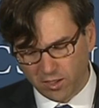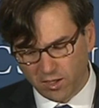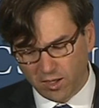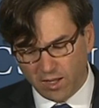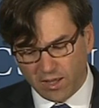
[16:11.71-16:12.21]

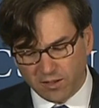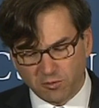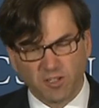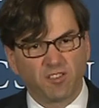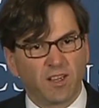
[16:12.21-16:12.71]
I think
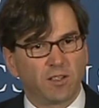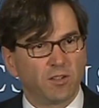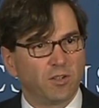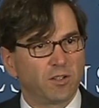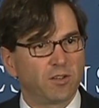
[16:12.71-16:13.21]
when you take a
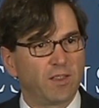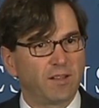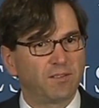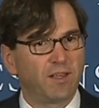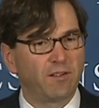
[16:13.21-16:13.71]
look at
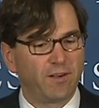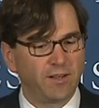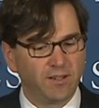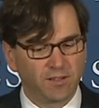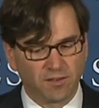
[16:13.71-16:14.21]
that set of
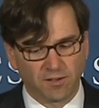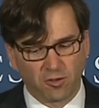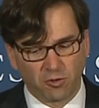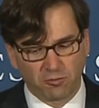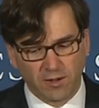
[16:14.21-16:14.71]
ideas, there's a
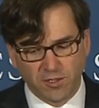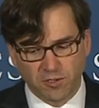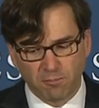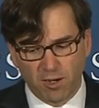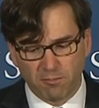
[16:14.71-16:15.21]
whole range
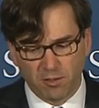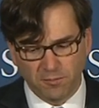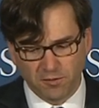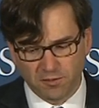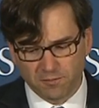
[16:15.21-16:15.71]
of
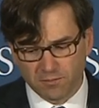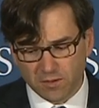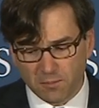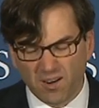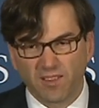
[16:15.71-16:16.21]
problems.
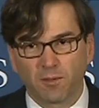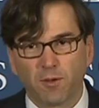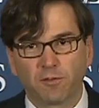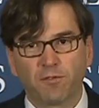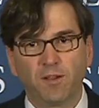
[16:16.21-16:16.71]
But I think the
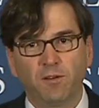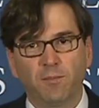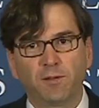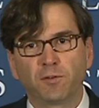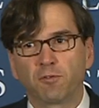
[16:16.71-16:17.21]
most
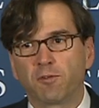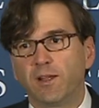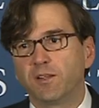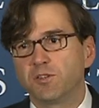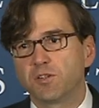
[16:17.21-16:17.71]
fundamental
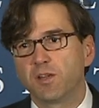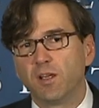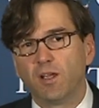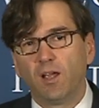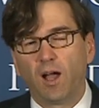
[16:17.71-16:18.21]

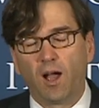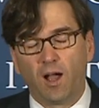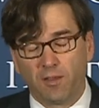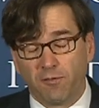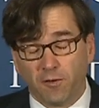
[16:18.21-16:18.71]

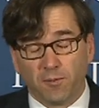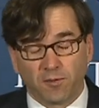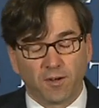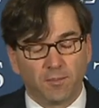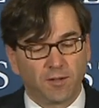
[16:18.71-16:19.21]

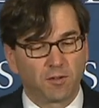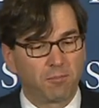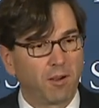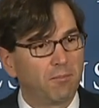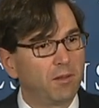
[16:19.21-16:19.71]

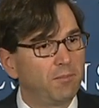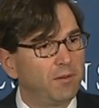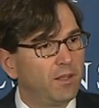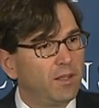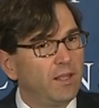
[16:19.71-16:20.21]
problem
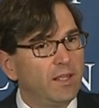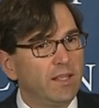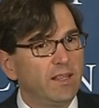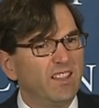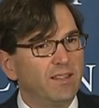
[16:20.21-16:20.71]

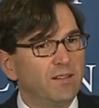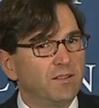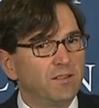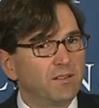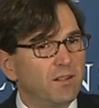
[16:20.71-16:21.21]

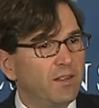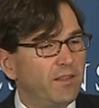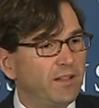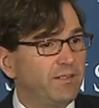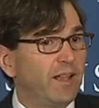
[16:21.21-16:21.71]
is
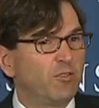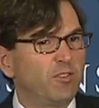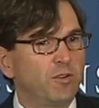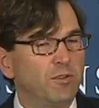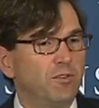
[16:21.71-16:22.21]
that
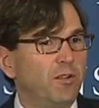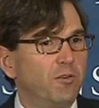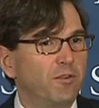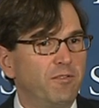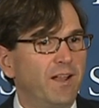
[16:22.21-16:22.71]
downturns
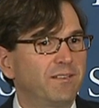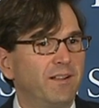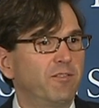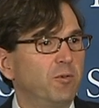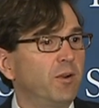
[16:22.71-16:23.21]
don't affect
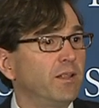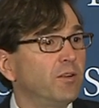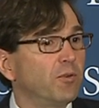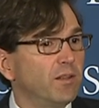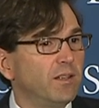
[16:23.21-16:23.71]
everyone
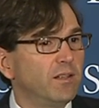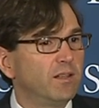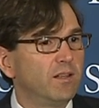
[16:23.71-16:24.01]
equally.